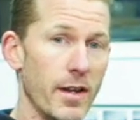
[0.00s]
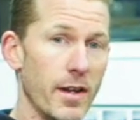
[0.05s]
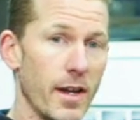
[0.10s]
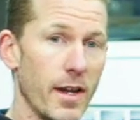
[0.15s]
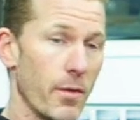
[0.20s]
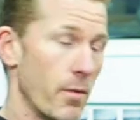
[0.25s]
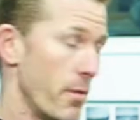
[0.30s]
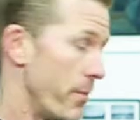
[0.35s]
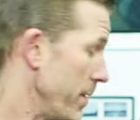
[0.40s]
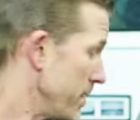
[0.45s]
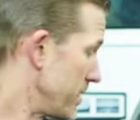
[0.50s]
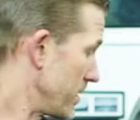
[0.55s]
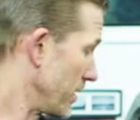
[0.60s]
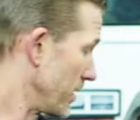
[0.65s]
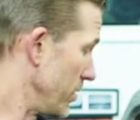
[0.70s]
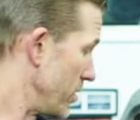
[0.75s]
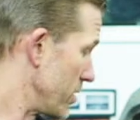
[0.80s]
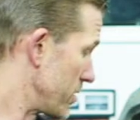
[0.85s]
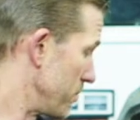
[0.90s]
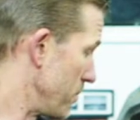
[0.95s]
and we're
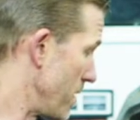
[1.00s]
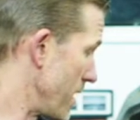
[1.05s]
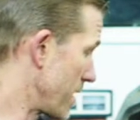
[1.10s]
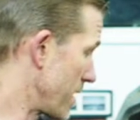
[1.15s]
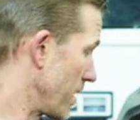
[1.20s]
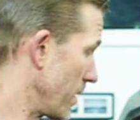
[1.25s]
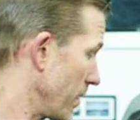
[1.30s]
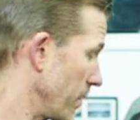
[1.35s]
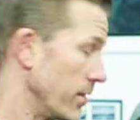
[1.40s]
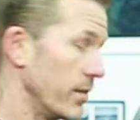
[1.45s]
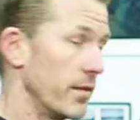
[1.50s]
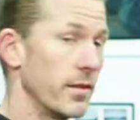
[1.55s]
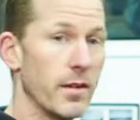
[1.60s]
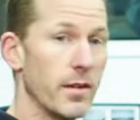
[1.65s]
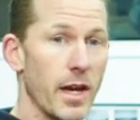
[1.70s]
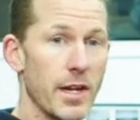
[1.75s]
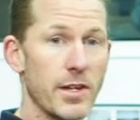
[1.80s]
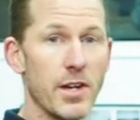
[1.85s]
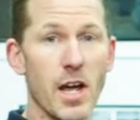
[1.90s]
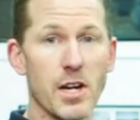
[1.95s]
basically just making
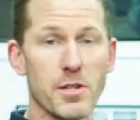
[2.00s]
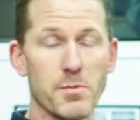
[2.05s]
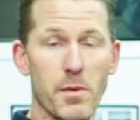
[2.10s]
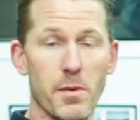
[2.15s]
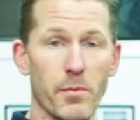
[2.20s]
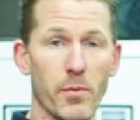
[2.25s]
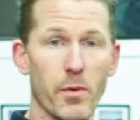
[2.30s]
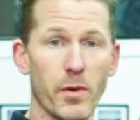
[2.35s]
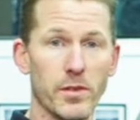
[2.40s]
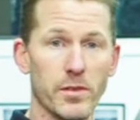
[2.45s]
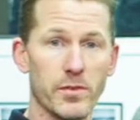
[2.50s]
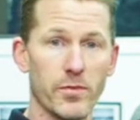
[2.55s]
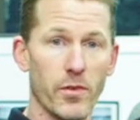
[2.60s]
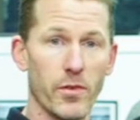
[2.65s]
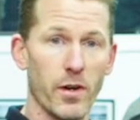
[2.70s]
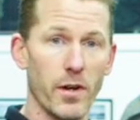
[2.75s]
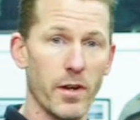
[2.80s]
attachment points for